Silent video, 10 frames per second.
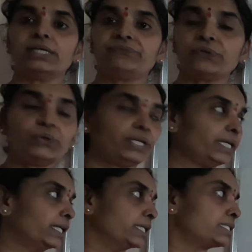few
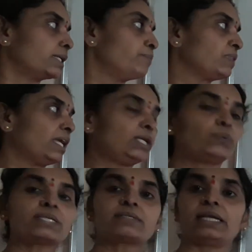years, it
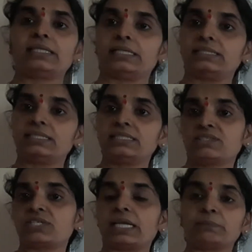was said that the
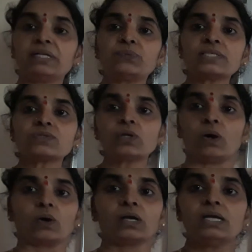statement was
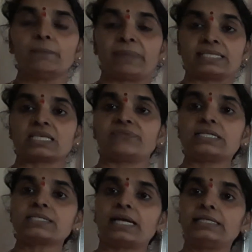wrong by several
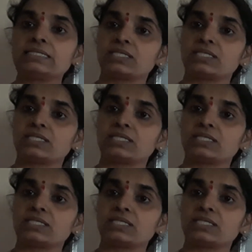scientists,